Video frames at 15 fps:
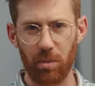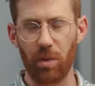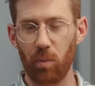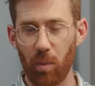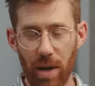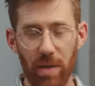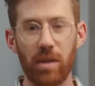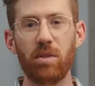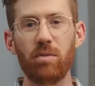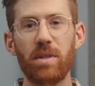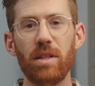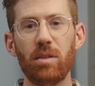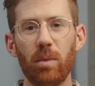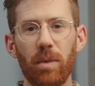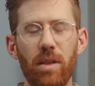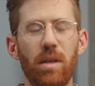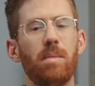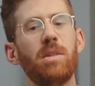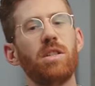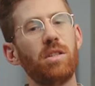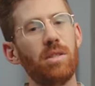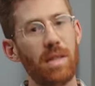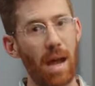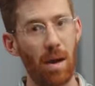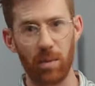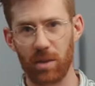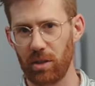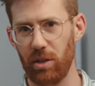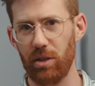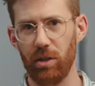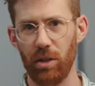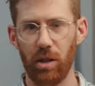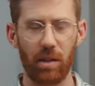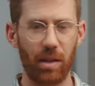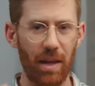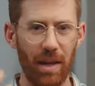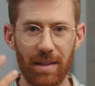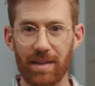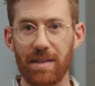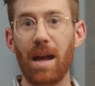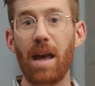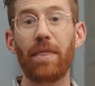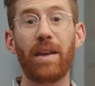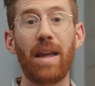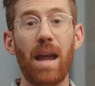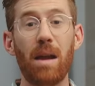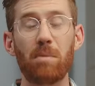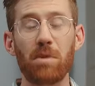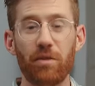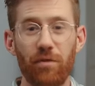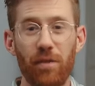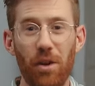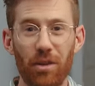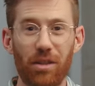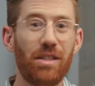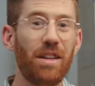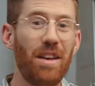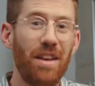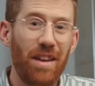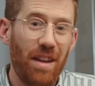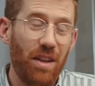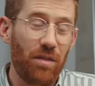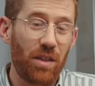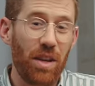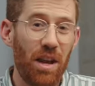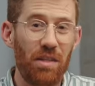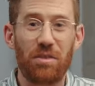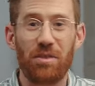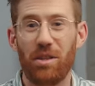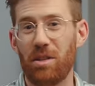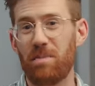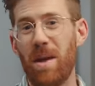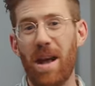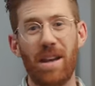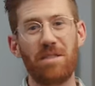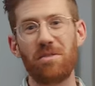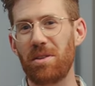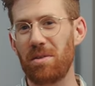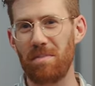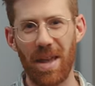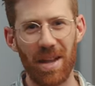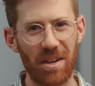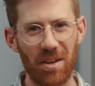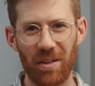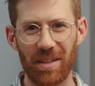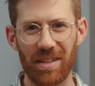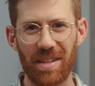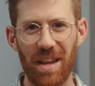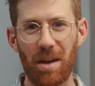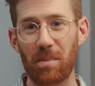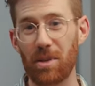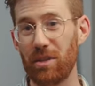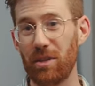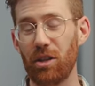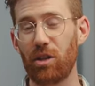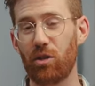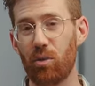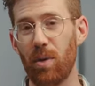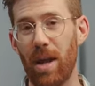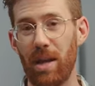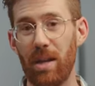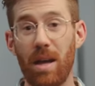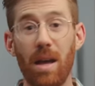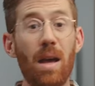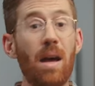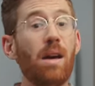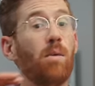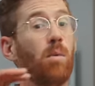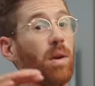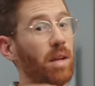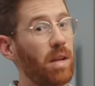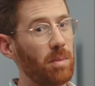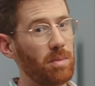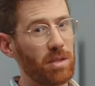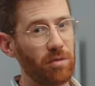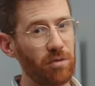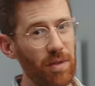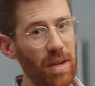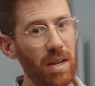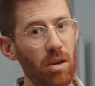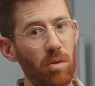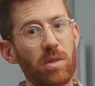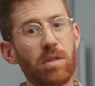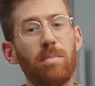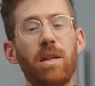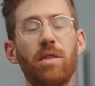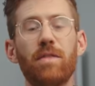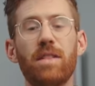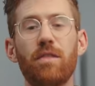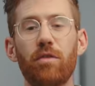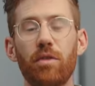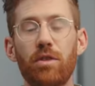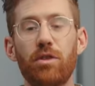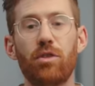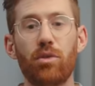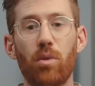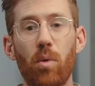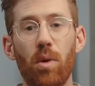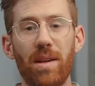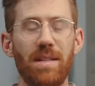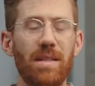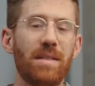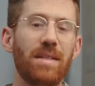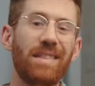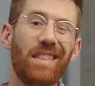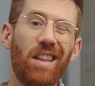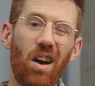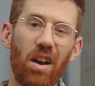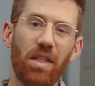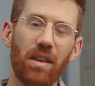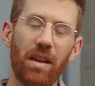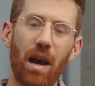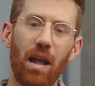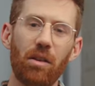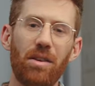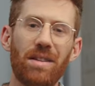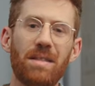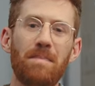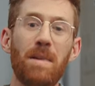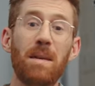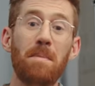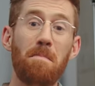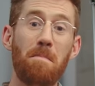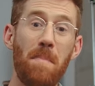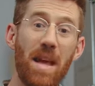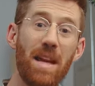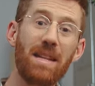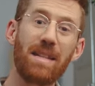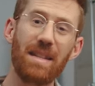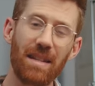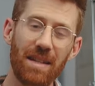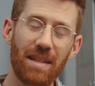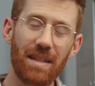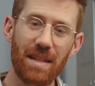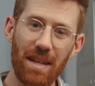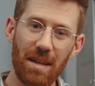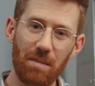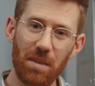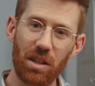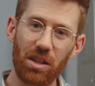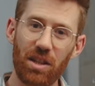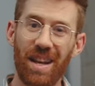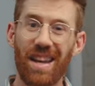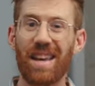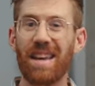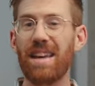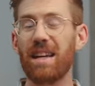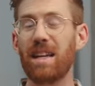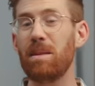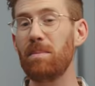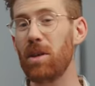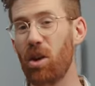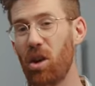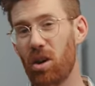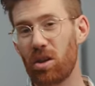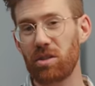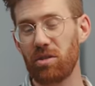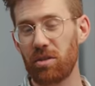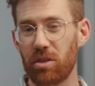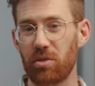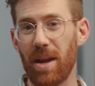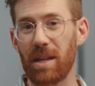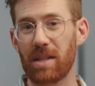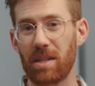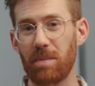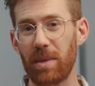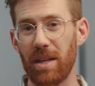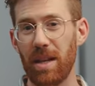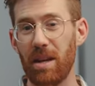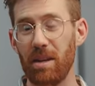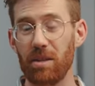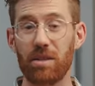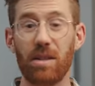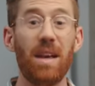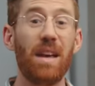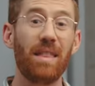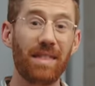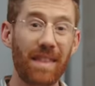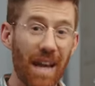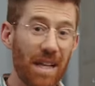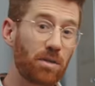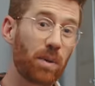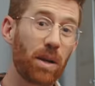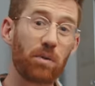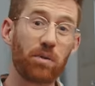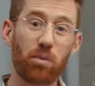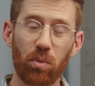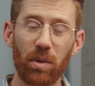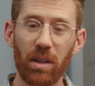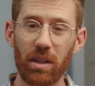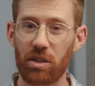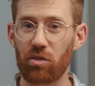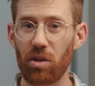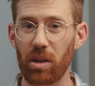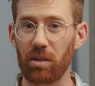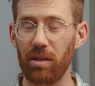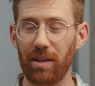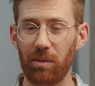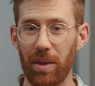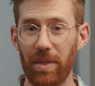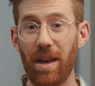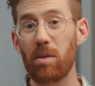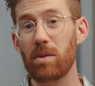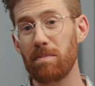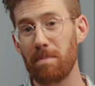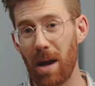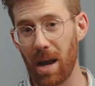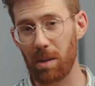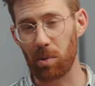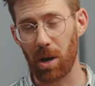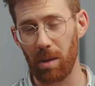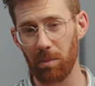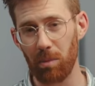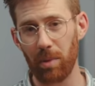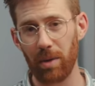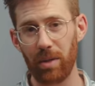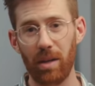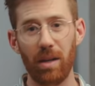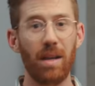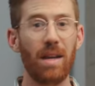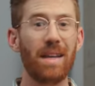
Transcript: The way that you deal with the image is how it's gonna look. It's not the camera's fault if the colors look bad. You can make all these cameras look great. When it comes to video, it's a bit of a different story. Since a lot of the color is being baked into the image, it can be hard to extract something else. That's what I was really struggling with. That was my problem with it.